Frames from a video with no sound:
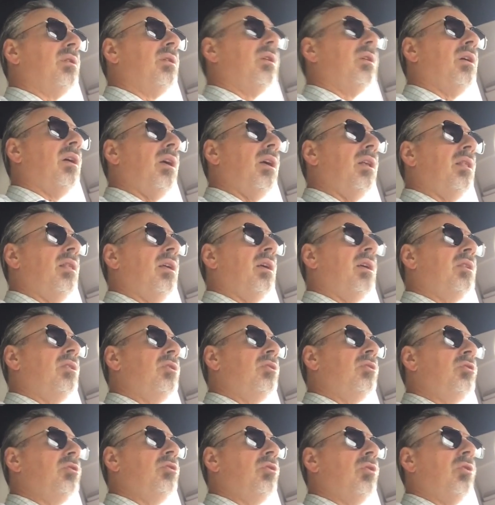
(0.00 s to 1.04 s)
And then,
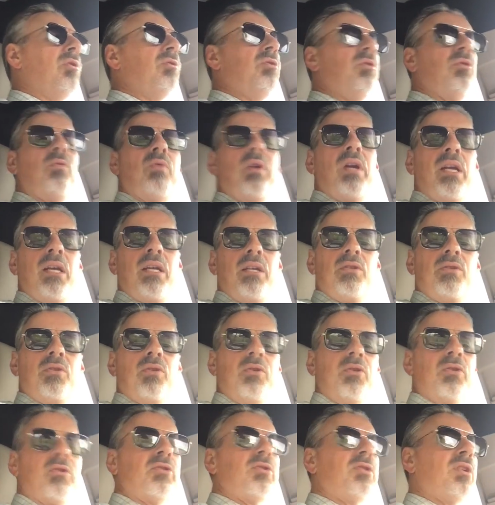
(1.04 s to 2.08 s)
you answer
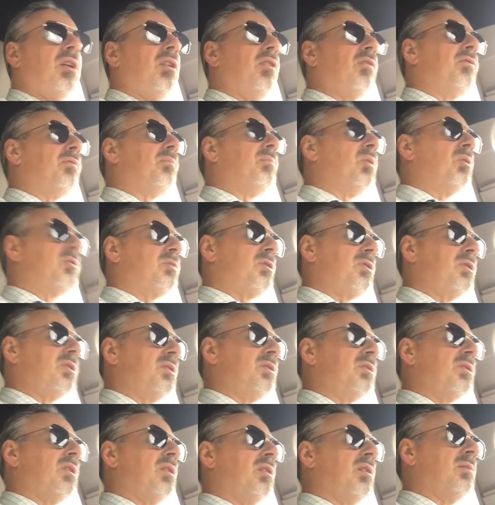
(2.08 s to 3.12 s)
yourself most of
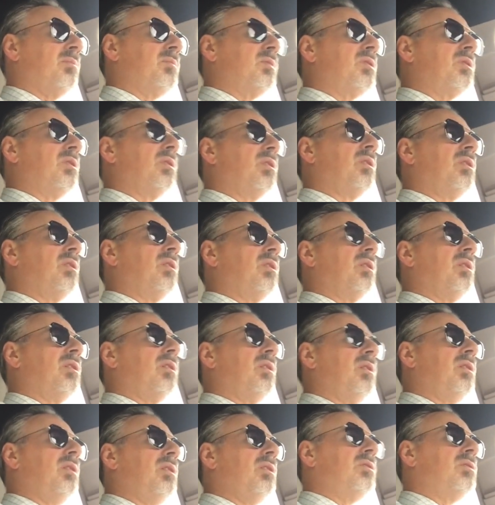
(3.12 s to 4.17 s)
these times
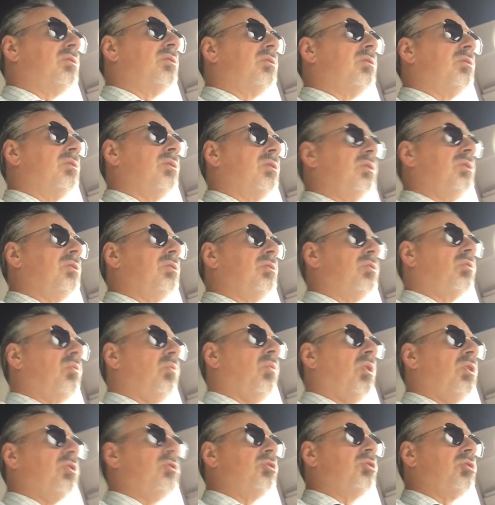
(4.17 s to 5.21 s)
these
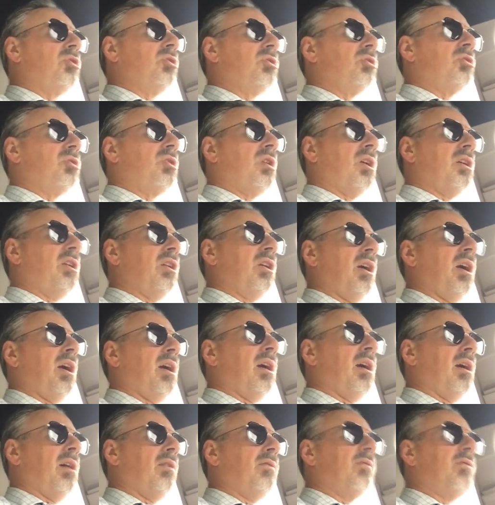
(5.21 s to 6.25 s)
questions that you
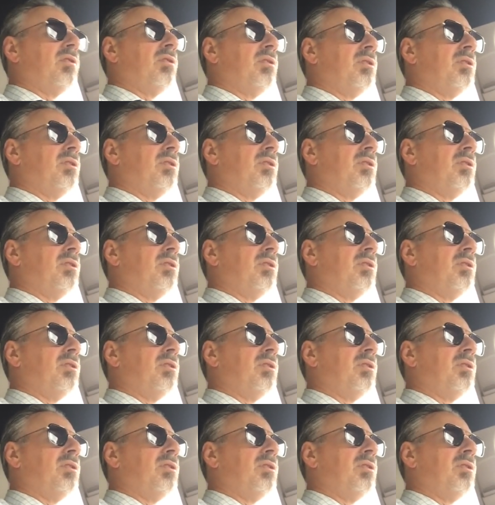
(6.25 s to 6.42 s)
have,